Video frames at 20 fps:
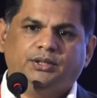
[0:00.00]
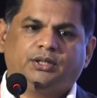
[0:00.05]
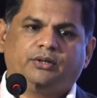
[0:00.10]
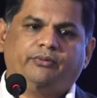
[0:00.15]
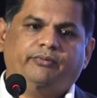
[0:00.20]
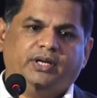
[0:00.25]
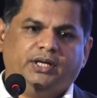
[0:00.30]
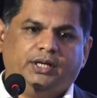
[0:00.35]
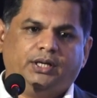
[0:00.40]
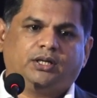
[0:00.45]

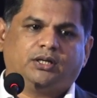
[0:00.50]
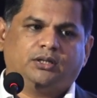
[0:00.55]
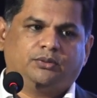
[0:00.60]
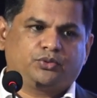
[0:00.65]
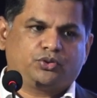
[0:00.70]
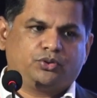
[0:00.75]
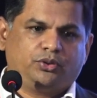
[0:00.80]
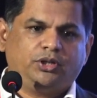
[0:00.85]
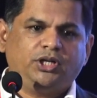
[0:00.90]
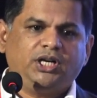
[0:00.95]
when it comes
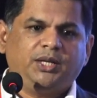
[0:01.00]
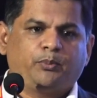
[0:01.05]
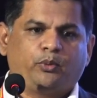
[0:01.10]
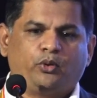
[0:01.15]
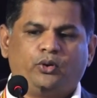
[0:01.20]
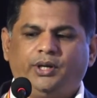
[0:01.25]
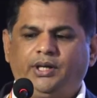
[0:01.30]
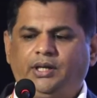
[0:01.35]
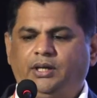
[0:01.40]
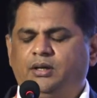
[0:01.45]
to
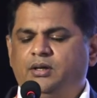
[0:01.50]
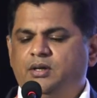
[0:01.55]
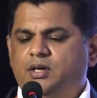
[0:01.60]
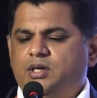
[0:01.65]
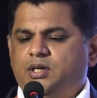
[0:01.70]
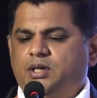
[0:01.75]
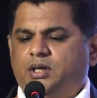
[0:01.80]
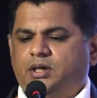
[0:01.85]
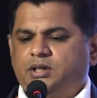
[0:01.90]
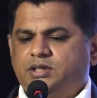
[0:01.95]
deploying
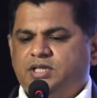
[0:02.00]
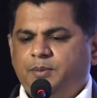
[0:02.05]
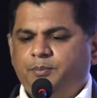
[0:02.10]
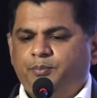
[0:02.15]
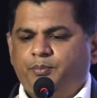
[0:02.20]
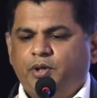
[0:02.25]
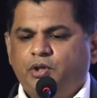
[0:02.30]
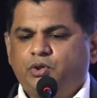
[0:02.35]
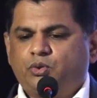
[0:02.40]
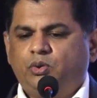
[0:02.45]
a
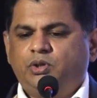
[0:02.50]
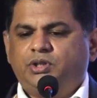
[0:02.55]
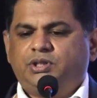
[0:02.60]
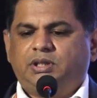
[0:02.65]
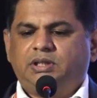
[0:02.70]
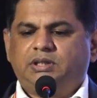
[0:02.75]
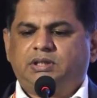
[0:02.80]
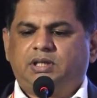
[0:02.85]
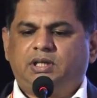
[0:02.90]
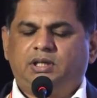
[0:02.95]
simple
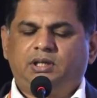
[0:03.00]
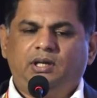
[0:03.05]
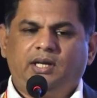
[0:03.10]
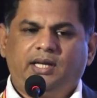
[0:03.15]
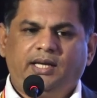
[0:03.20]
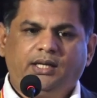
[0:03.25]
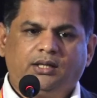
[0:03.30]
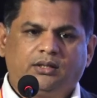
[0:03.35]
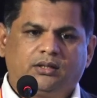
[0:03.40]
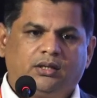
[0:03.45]
solution
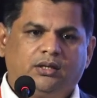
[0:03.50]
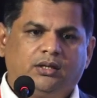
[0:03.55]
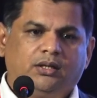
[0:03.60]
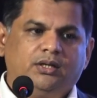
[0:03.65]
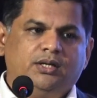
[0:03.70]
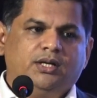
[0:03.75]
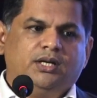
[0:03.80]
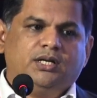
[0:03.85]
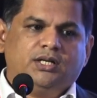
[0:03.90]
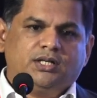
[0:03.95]
like
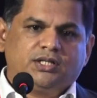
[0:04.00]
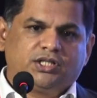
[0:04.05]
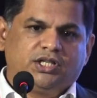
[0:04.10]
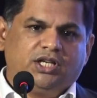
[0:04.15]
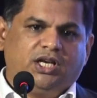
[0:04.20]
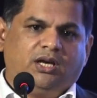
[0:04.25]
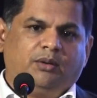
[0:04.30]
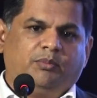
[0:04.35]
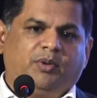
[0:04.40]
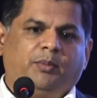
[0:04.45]

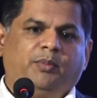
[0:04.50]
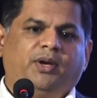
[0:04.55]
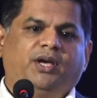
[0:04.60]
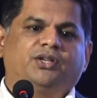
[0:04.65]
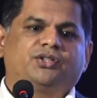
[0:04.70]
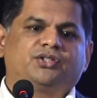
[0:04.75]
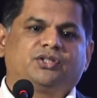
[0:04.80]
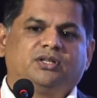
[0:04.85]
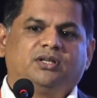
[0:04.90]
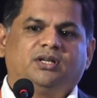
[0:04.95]

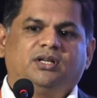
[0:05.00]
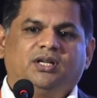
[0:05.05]
CMMS.